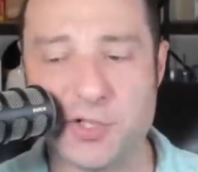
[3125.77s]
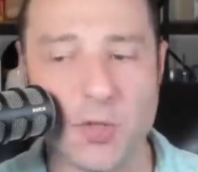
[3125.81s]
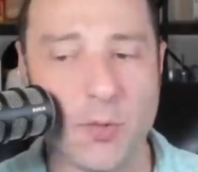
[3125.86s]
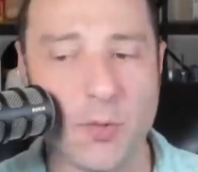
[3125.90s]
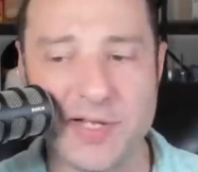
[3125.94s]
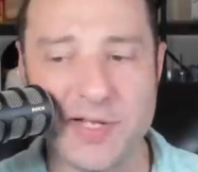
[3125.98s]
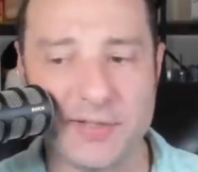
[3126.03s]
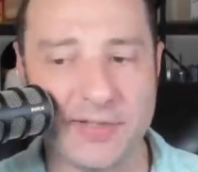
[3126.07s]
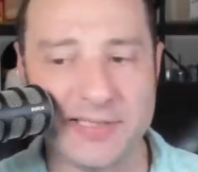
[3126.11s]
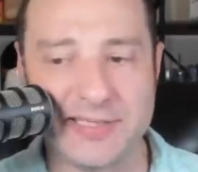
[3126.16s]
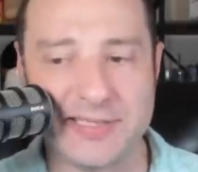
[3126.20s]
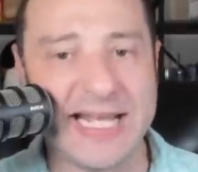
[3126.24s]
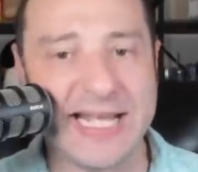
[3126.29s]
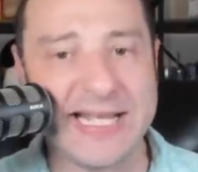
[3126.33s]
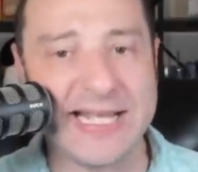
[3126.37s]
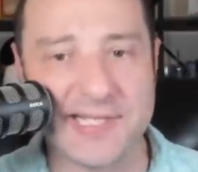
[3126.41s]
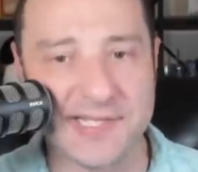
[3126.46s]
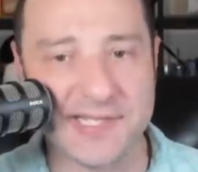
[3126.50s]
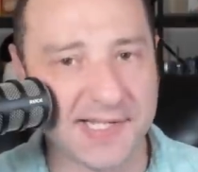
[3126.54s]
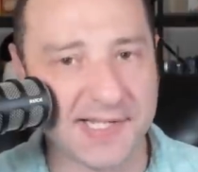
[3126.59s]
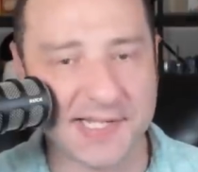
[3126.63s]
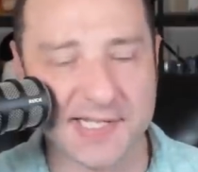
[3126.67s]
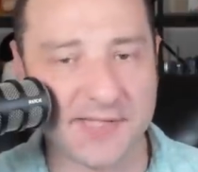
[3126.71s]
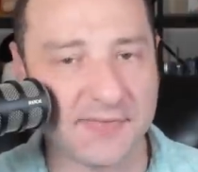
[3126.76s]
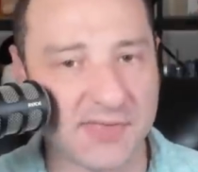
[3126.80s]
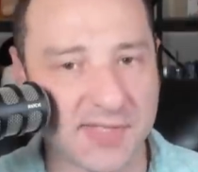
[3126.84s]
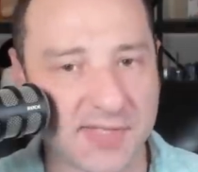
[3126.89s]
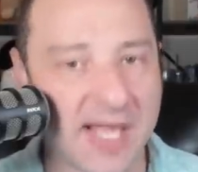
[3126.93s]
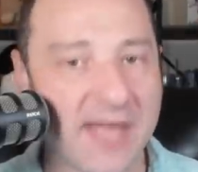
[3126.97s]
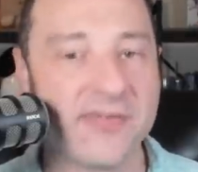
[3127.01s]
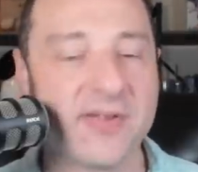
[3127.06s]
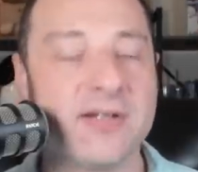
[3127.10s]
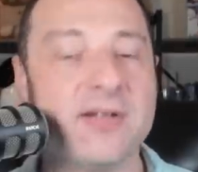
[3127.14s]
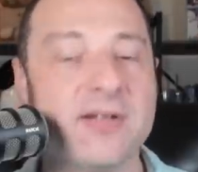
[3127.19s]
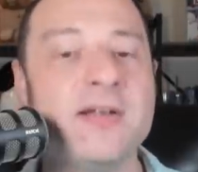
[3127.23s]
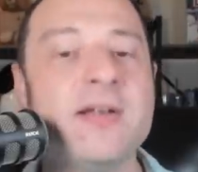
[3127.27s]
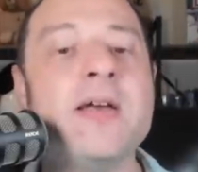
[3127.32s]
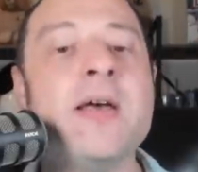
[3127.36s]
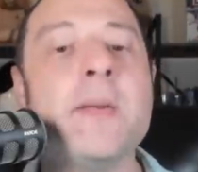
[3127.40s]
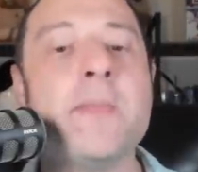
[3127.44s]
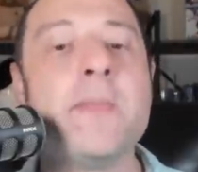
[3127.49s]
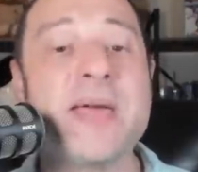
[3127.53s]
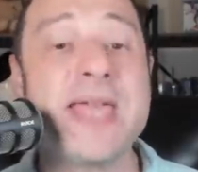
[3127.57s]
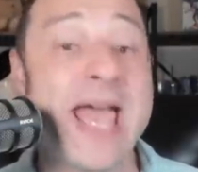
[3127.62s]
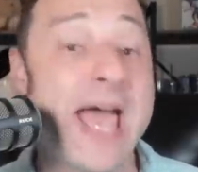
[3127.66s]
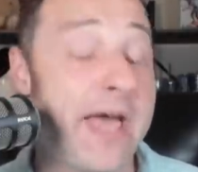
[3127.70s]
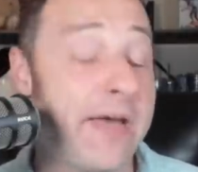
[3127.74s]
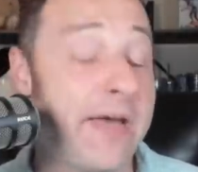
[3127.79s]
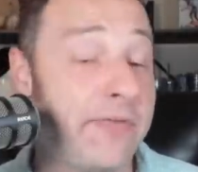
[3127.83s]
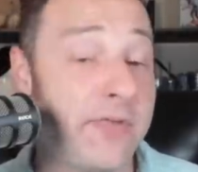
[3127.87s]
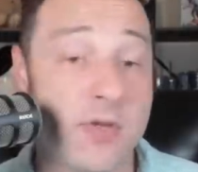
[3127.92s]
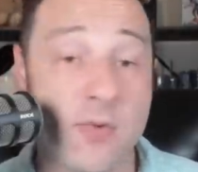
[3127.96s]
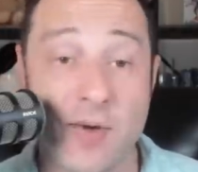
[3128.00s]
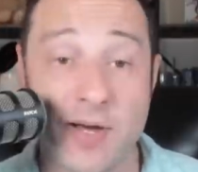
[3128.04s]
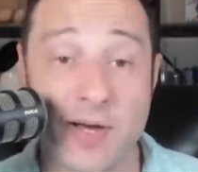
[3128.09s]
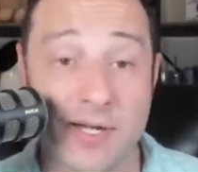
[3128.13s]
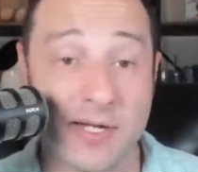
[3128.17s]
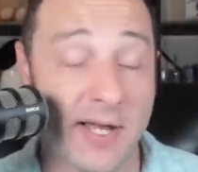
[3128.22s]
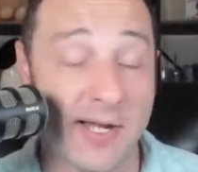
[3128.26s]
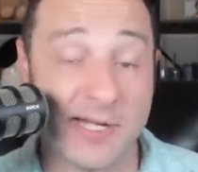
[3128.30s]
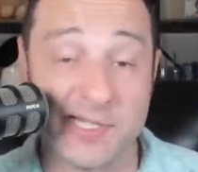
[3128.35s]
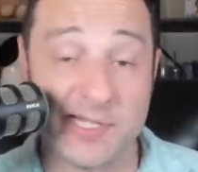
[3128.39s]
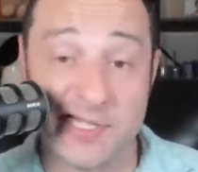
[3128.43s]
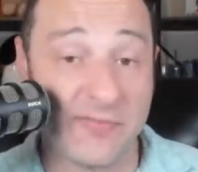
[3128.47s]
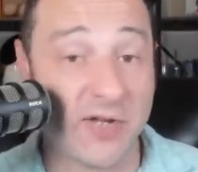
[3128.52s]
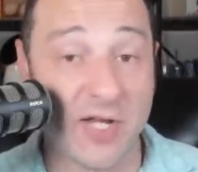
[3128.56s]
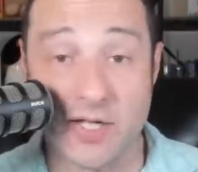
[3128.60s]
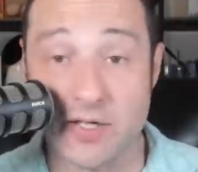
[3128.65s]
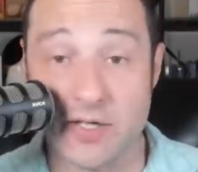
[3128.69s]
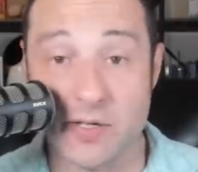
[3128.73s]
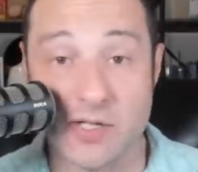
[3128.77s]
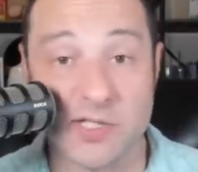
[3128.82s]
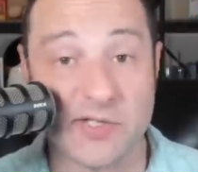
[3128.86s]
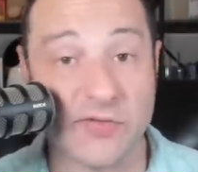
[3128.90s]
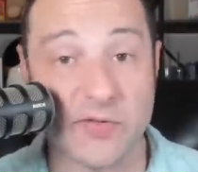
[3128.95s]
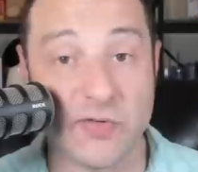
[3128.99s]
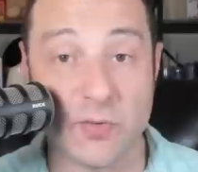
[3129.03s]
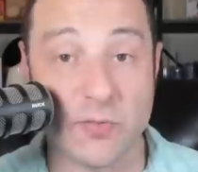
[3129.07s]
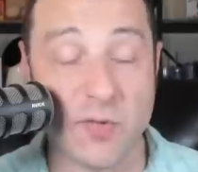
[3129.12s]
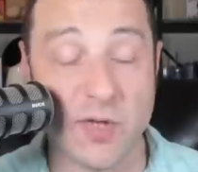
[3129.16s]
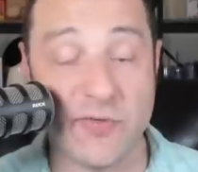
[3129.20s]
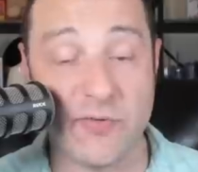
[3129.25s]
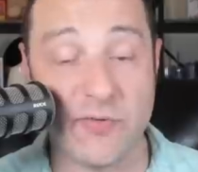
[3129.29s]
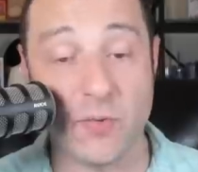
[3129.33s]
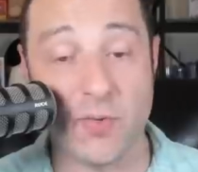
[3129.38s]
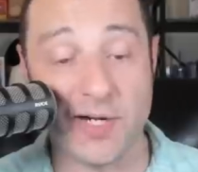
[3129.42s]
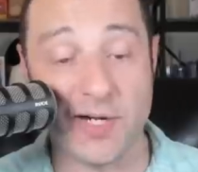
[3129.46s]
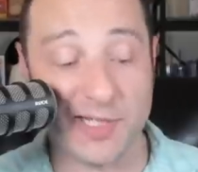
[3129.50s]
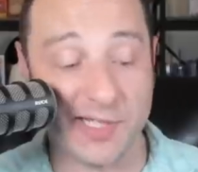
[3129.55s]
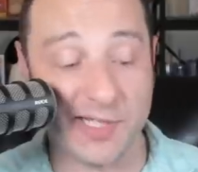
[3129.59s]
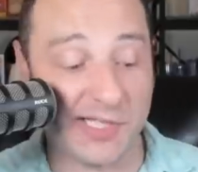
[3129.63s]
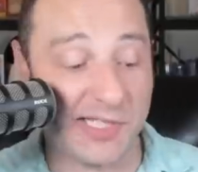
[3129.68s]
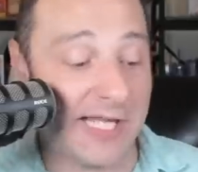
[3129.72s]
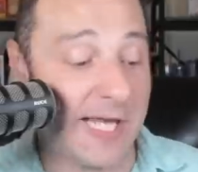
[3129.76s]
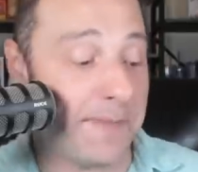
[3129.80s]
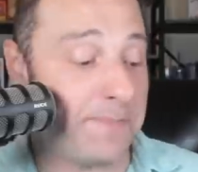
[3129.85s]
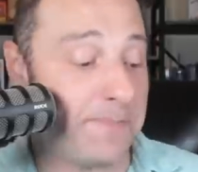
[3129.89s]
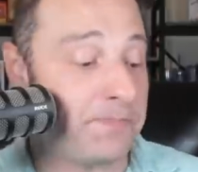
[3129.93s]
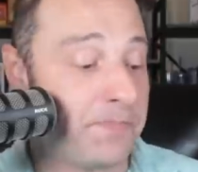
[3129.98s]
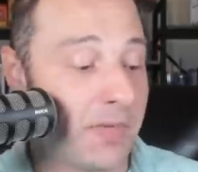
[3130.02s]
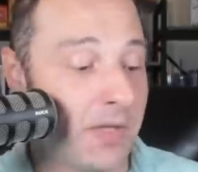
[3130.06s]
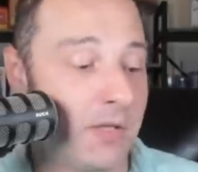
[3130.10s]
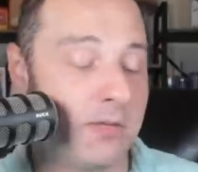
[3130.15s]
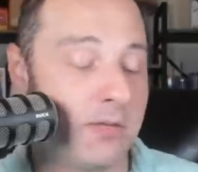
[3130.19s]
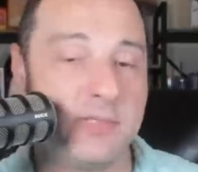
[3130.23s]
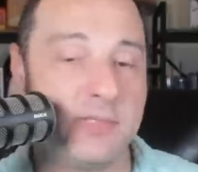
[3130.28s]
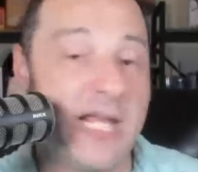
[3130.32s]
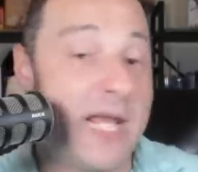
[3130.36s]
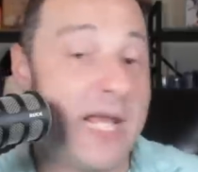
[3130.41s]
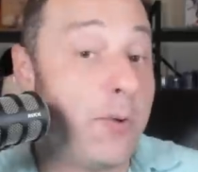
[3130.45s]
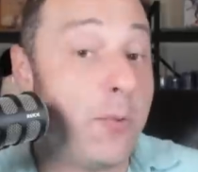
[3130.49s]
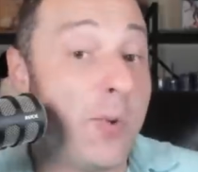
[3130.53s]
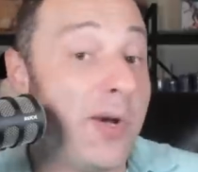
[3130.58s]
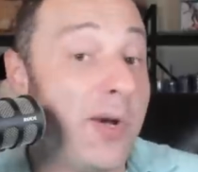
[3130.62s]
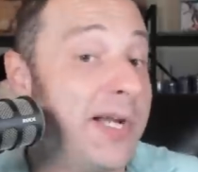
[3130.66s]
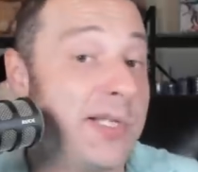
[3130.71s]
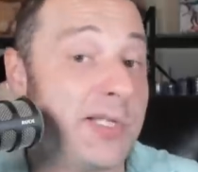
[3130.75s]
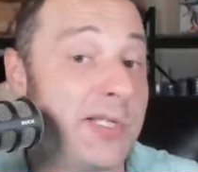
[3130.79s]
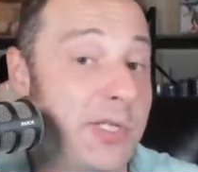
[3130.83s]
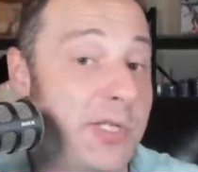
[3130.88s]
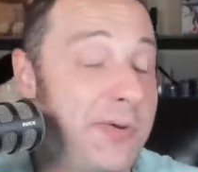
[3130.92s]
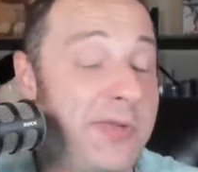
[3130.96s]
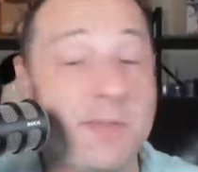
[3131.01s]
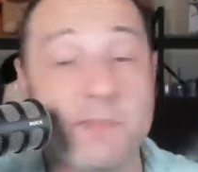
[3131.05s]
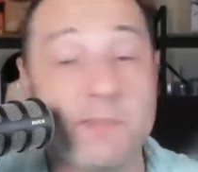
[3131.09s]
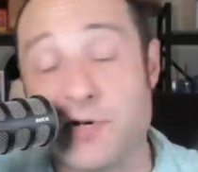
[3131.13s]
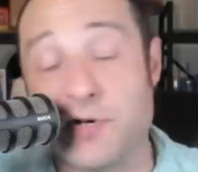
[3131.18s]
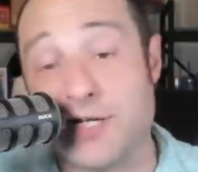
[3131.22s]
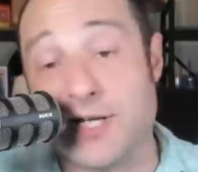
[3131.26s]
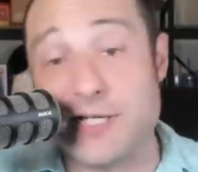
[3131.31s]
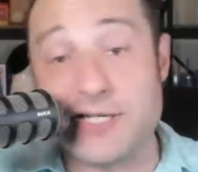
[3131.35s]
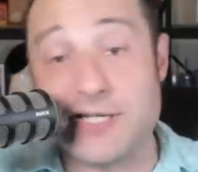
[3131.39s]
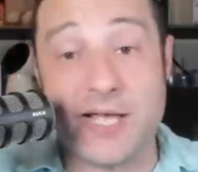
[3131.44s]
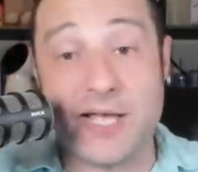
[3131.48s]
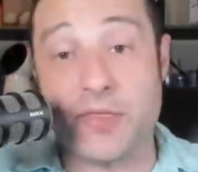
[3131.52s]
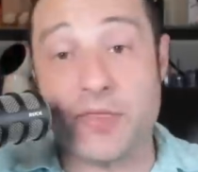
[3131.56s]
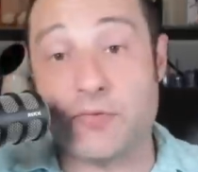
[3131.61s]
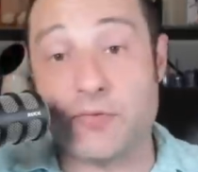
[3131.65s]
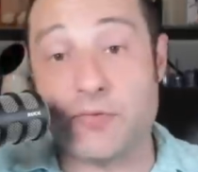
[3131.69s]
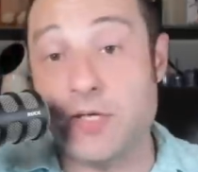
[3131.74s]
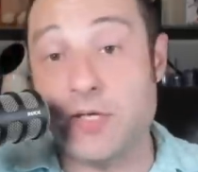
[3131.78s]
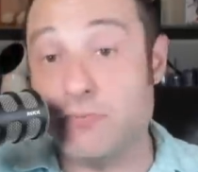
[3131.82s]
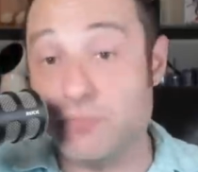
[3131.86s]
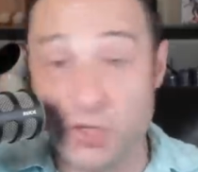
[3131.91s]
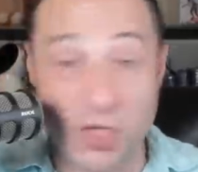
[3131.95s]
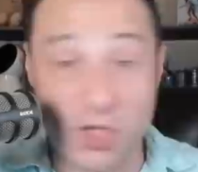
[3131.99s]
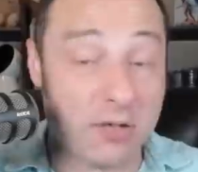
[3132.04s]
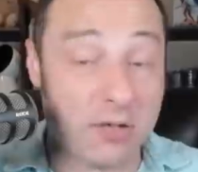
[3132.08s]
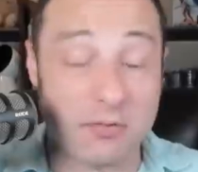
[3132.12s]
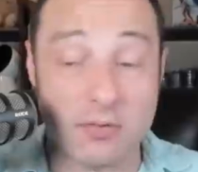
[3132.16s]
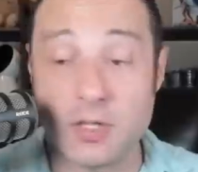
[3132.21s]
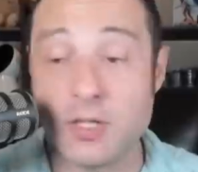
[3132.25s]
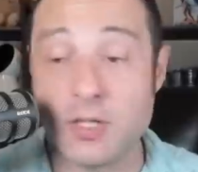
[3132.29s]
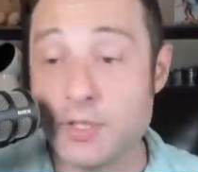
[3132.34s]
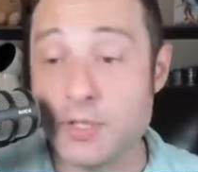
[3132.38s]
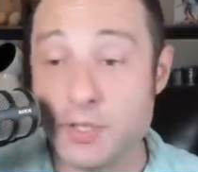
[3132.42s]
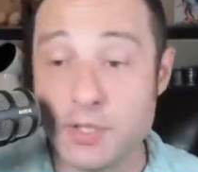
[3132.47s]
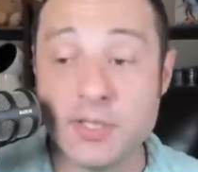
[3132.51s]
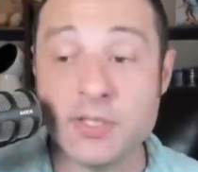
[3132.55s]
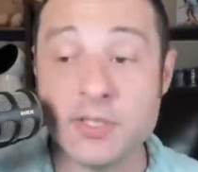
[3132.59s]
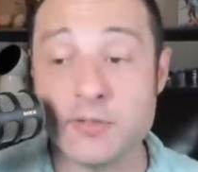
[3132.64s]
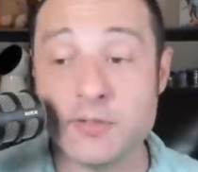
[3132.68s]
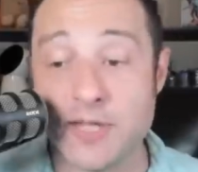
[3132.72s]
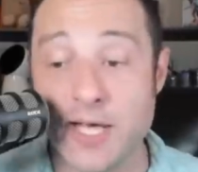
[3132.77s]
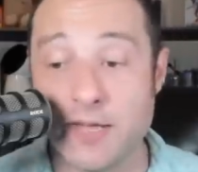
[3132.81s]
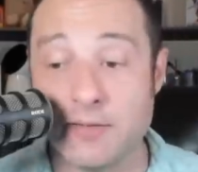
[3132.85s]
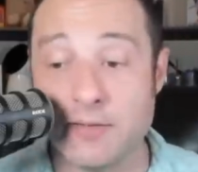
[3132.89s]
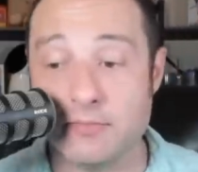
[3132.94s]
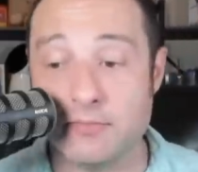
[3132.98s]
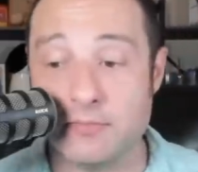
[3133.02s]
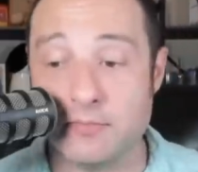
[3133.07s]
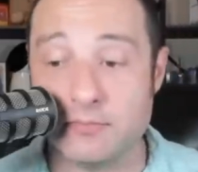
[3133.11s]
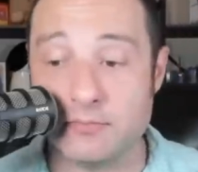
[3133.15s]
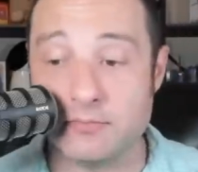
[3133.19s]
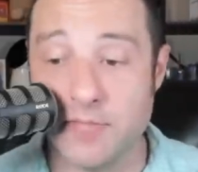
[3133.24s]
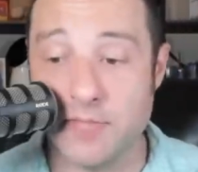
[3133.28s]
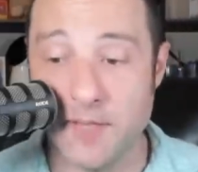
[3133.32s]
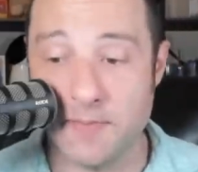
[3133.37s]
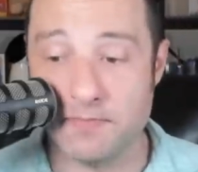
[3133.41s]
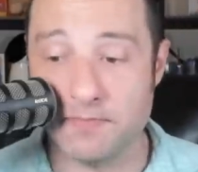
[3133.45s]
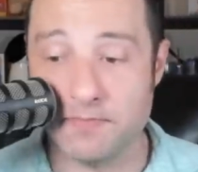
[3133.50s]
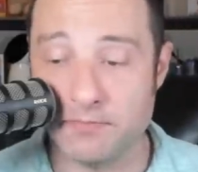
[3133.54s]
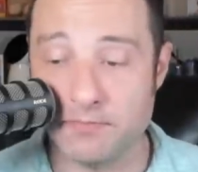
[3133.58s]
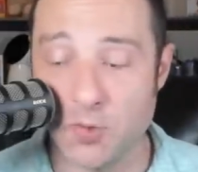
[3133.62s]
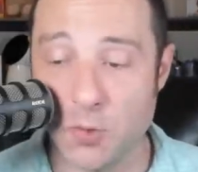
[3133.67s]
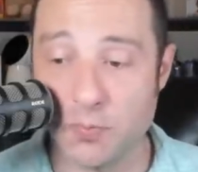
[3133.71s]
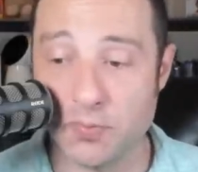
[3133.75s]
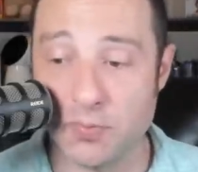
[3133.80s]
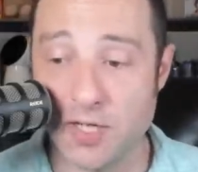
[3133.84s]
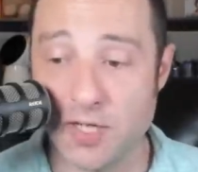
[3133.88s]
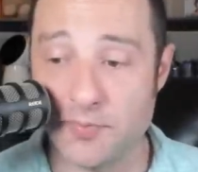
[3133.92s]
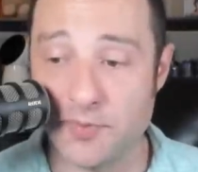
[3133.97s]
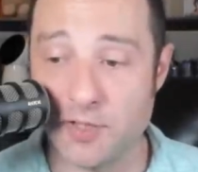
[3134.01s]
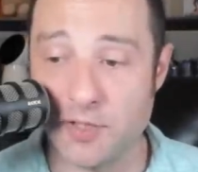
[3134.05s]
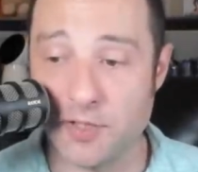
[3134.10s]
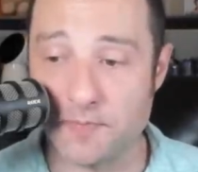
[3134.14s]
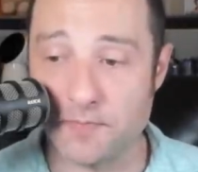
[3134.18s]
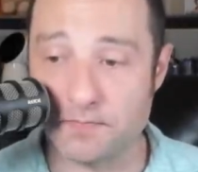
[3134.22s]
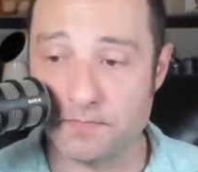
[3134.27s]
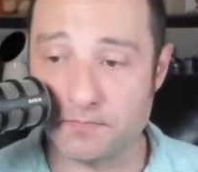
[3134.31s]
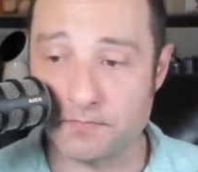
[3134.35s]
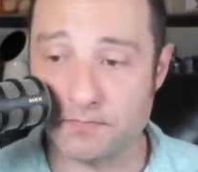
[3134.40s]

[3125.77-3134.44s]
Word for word: So don't wait till like day six of seven. But yeah, if you wanted on a seven night cruise, if you, if you wanted to skip day one and two and then book it on day three, sure, you could do that. No problem at all.